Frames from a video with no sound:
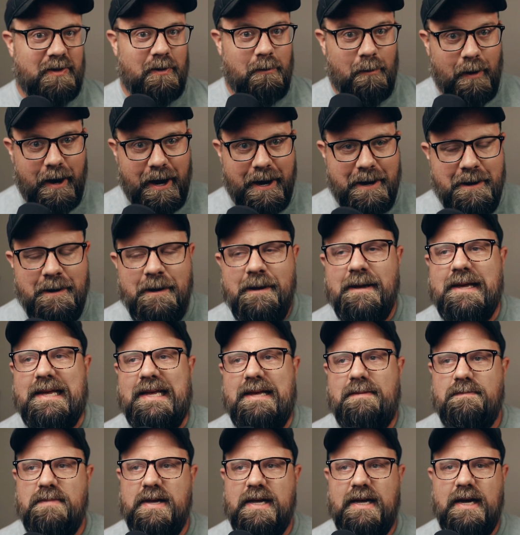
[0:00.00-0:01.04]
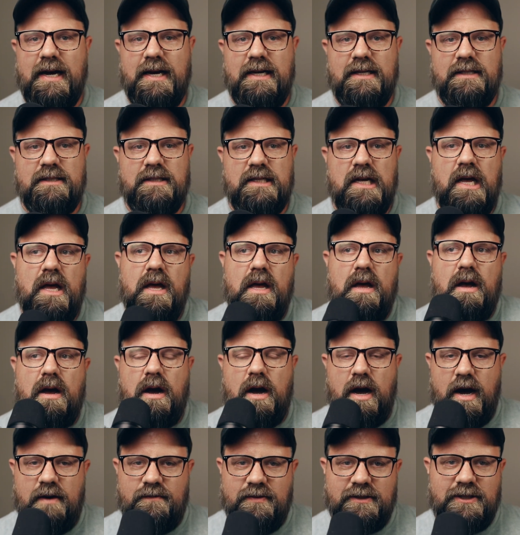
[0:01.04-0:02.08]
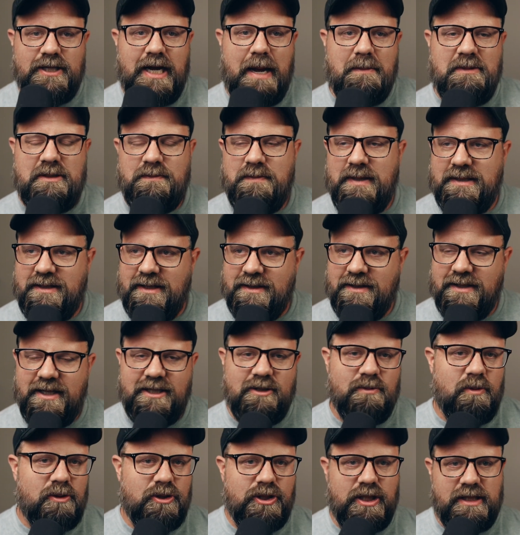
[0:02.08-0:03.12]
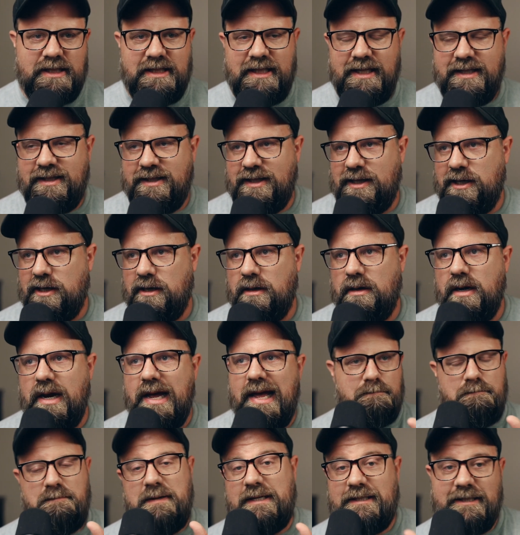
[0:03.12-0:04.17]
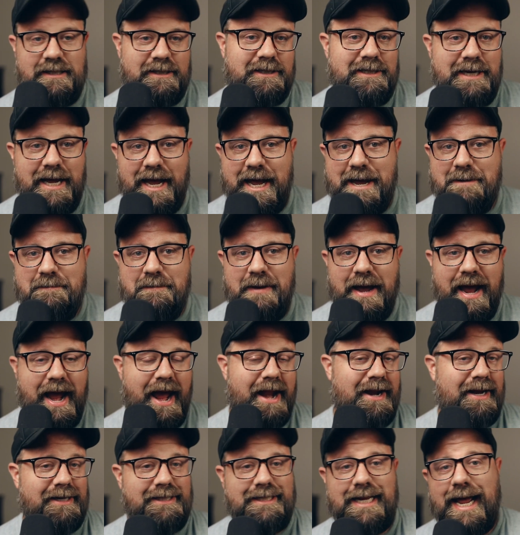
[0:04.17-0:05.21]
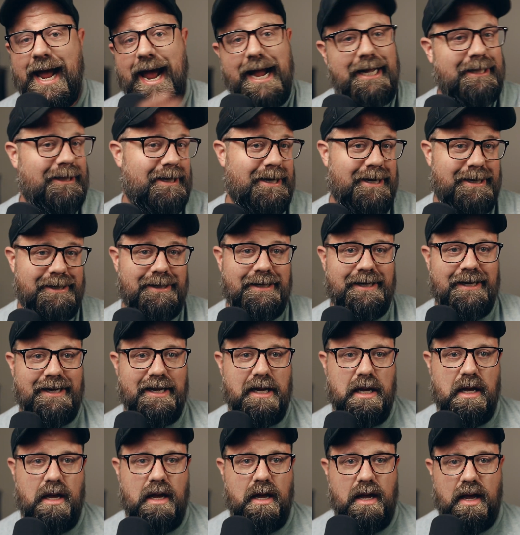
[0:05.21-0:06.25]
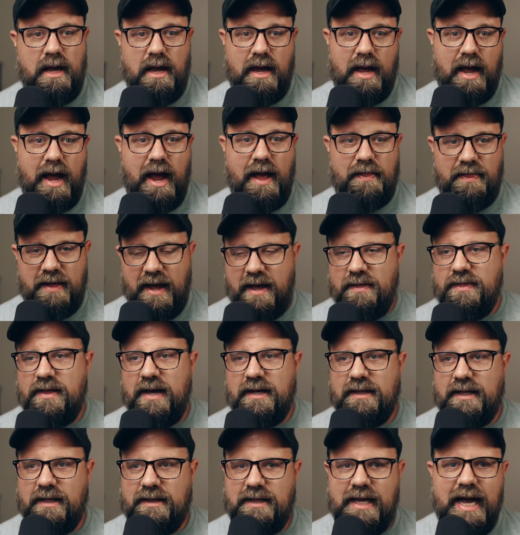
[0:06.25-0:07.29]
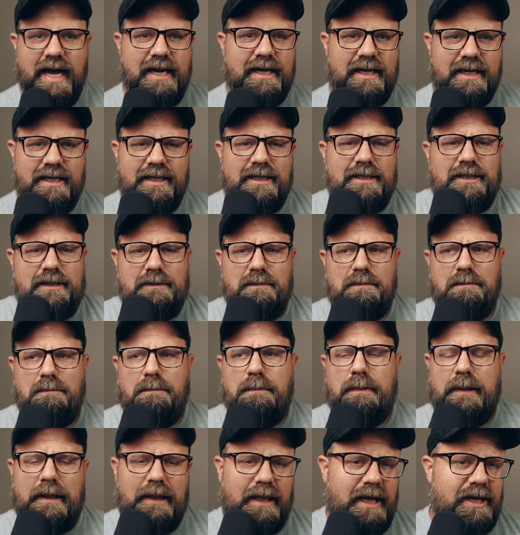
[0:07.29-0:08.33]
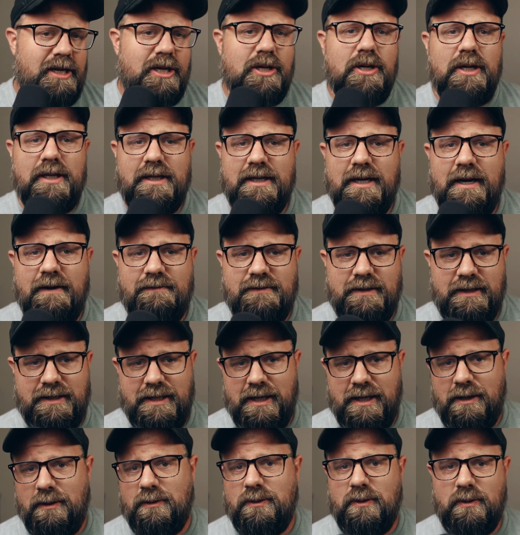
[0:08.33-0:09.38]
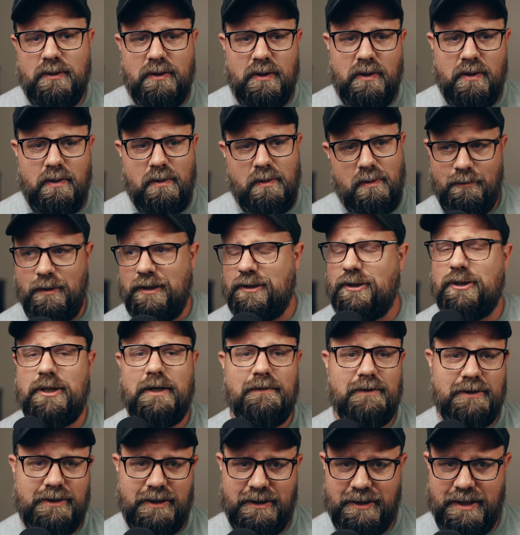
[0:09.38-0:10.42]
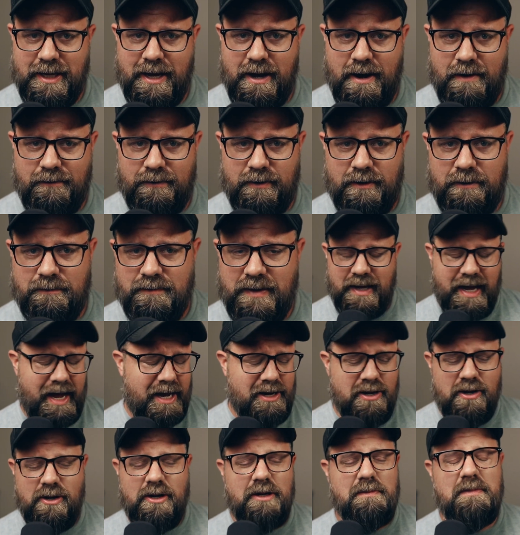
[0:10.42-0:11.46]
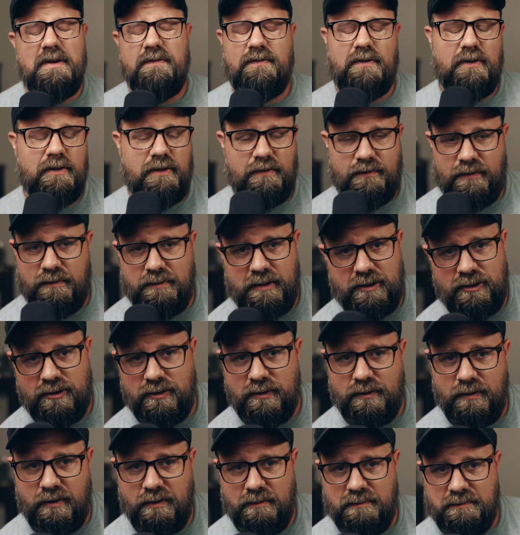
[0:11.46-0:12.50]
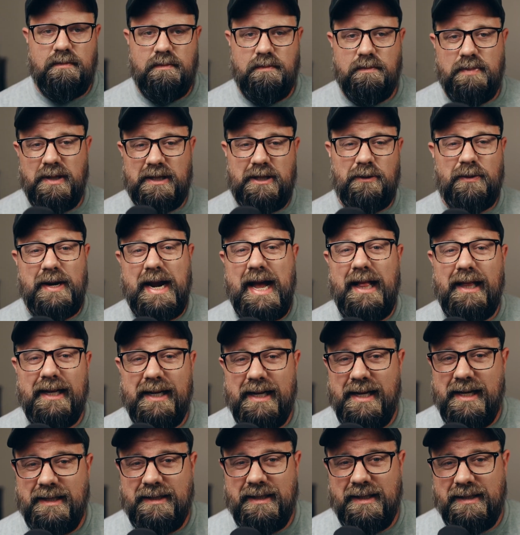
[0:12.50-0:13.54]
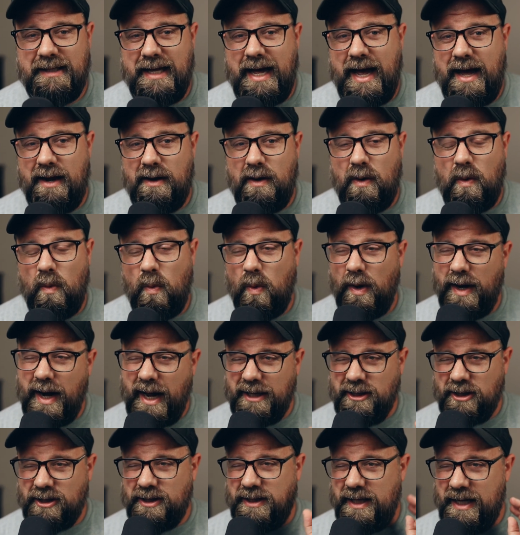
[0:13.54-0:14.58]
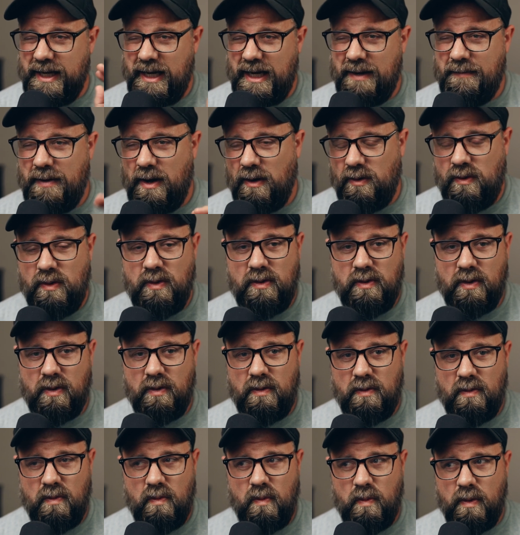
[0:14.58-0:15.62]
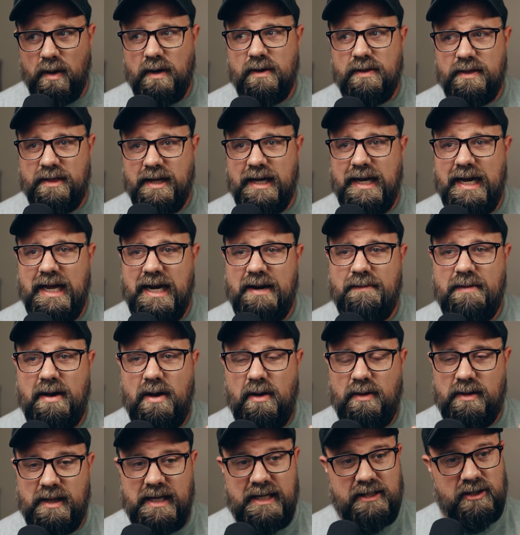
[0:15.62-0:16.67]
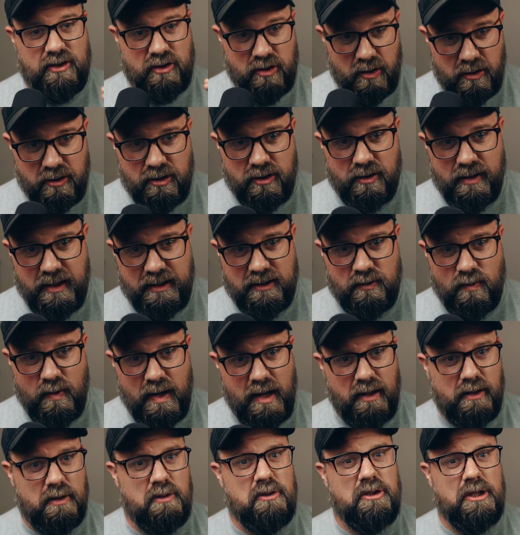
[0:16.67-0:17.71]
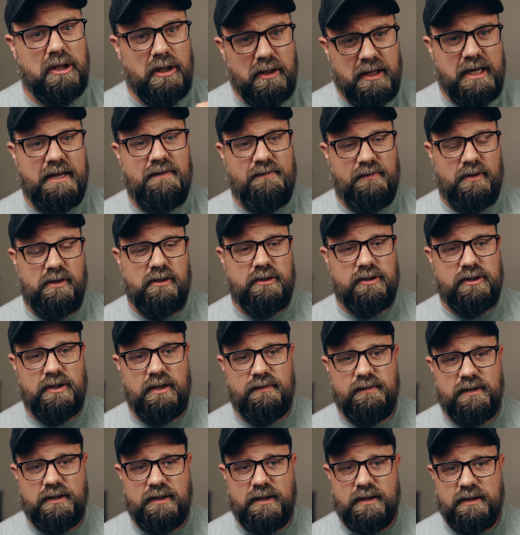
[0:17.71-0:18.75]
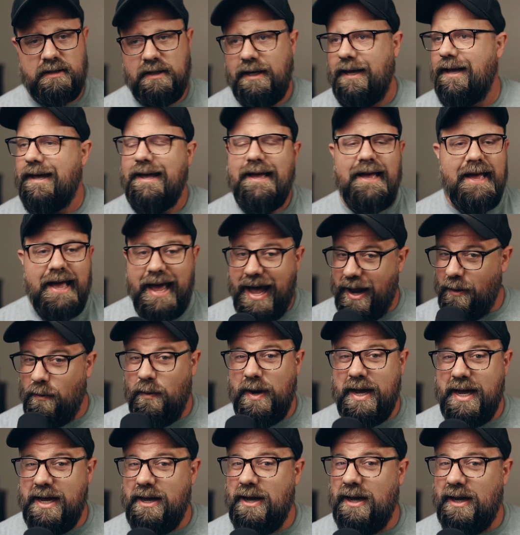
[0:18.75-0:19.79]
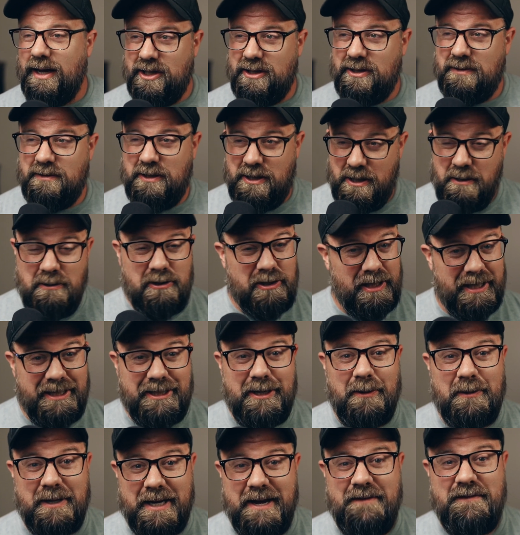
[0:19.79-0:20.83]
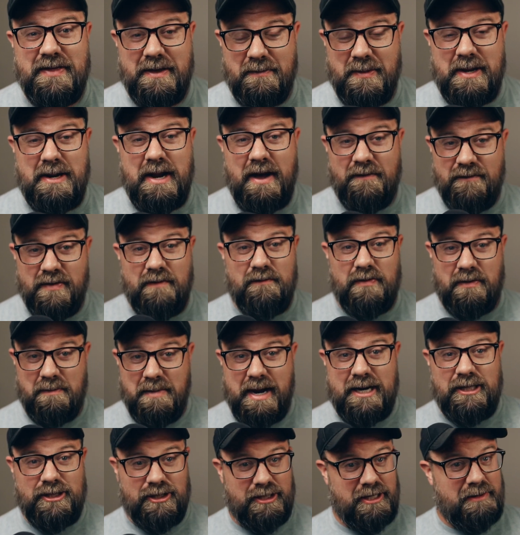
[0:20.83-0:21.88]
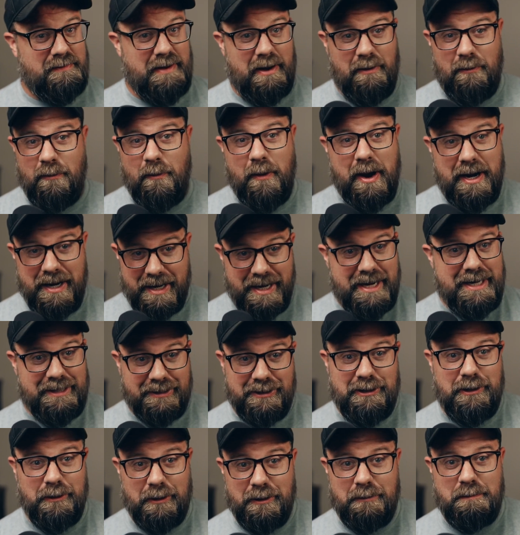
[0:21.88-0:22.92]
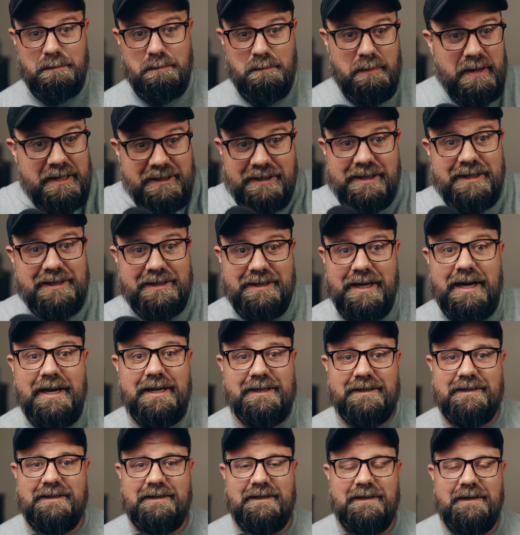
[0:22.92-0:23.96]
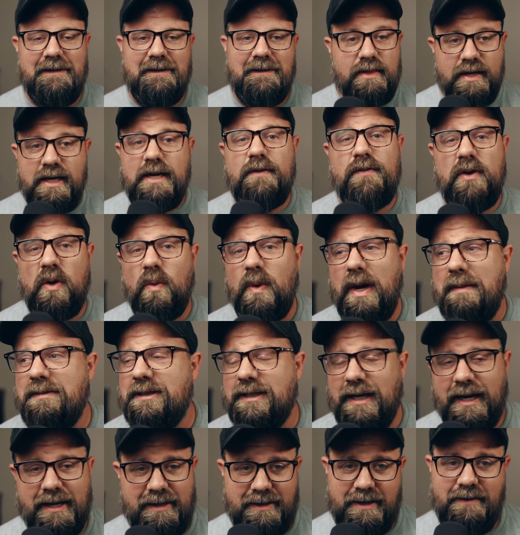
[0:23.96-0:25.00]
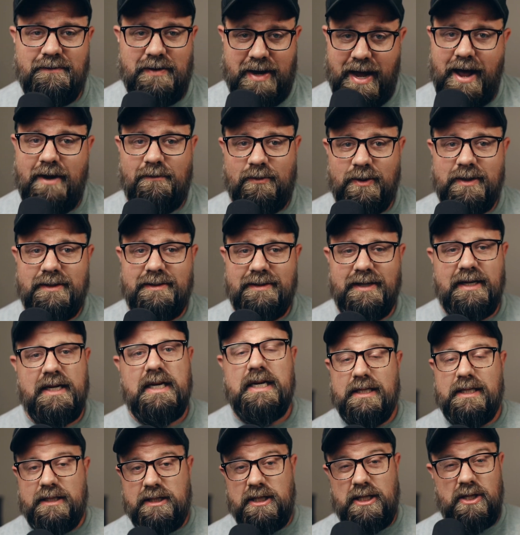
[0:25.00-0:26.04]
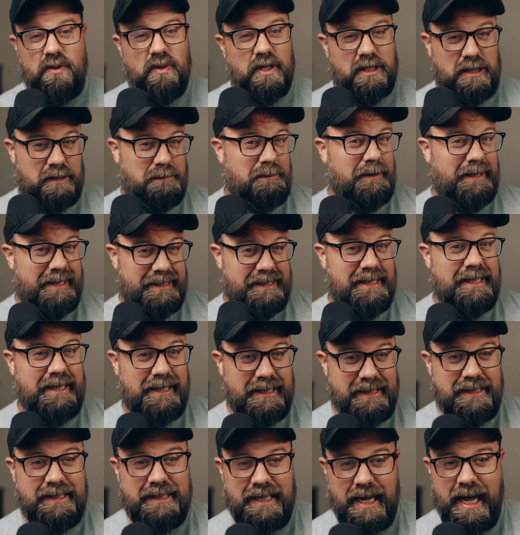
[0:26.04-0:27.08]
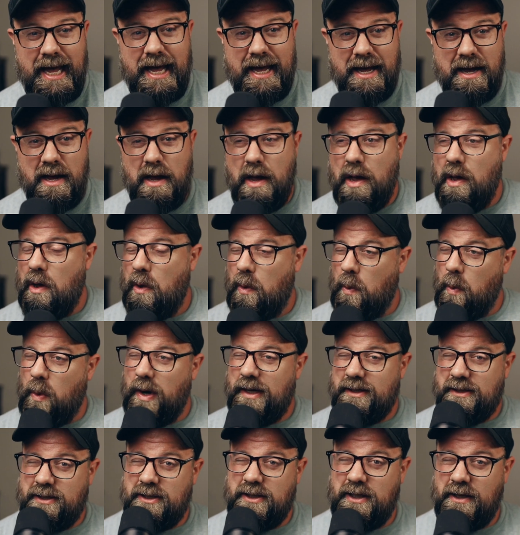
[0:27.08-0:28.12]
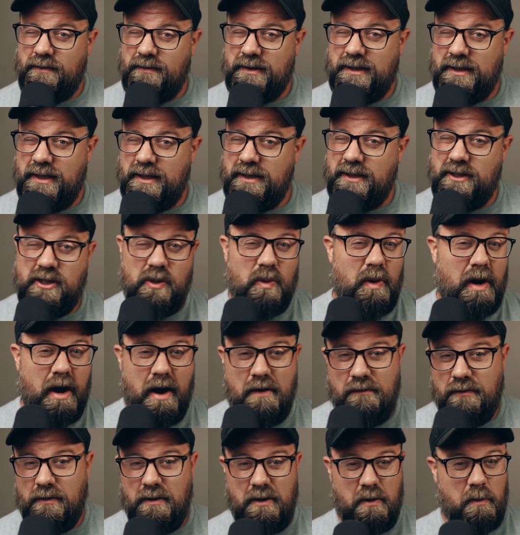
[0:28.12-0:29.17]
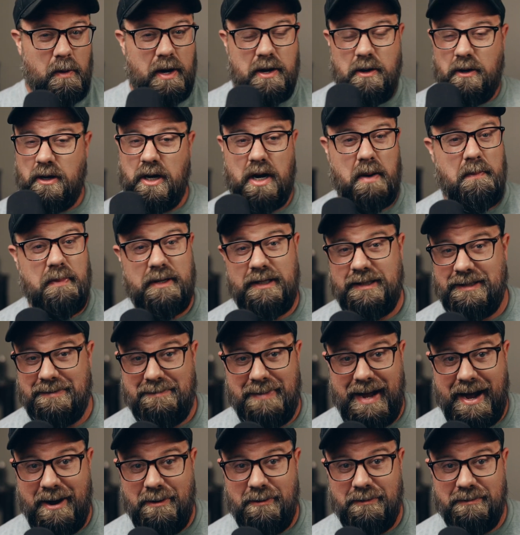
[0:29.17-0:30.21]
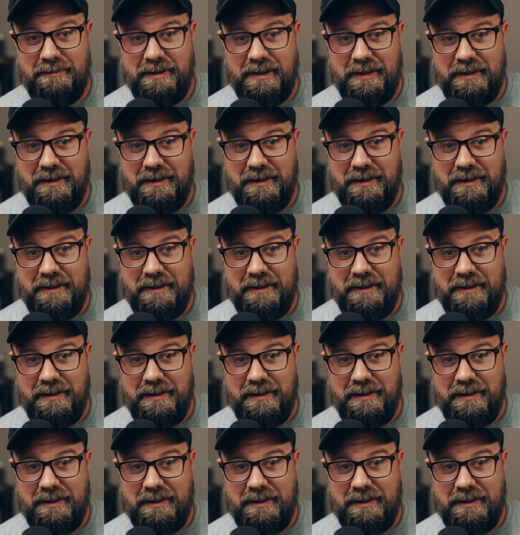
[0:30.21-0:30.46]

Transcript: Why? Because oftentimes businesses will just list their business name and a tagline, and they think that that is plenty good enough to tell Google what services they offer. And you couldn't be further from the truth. But the reality is that we're not just thinking about Google, we're thinking about the searcher as well, who's looking for your services. And we usually don't give them enough information about what it is your business does. Think of your website, if you have one. Do you explicitly say what services you offer and what your company's about?